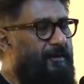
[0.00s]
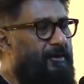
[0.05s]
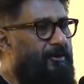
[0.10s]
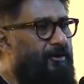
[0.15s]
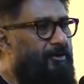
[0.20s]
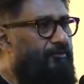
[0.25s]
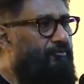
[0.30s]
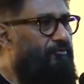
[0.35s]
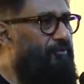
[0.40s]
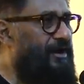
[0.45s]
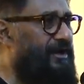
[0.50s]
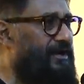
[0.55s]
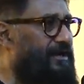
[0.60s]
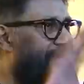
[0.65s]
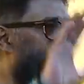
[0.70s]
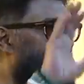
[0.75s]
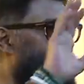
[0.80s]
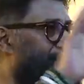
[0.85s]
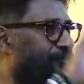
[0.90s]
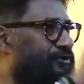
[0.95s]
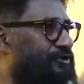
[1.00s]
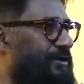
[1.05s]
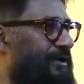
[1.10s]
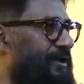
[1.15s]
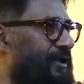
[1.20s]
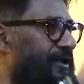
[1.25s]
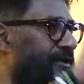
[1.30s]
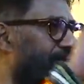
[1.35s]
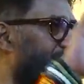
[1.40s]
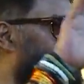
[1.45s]
were
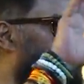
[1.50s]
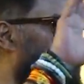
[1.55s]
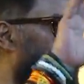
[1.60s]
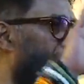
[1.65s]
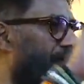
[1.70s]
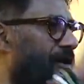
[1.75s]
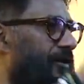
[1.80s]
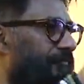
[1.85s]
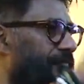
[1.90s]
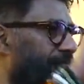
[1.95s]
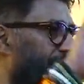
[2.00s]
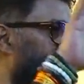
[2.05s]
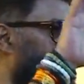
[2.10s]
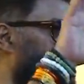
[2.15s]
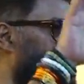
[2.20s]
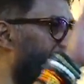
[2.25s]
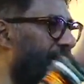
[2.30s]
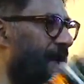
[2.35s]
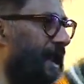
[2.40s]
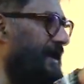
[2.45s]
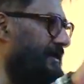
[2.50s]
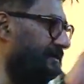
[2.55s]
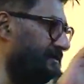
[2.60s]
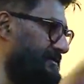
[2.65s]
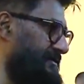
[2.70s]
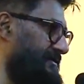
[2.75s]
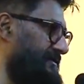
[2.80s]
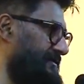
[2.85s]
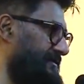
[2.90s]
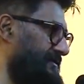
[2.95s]
capturing geographical
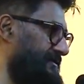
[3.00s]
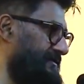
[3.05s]
lands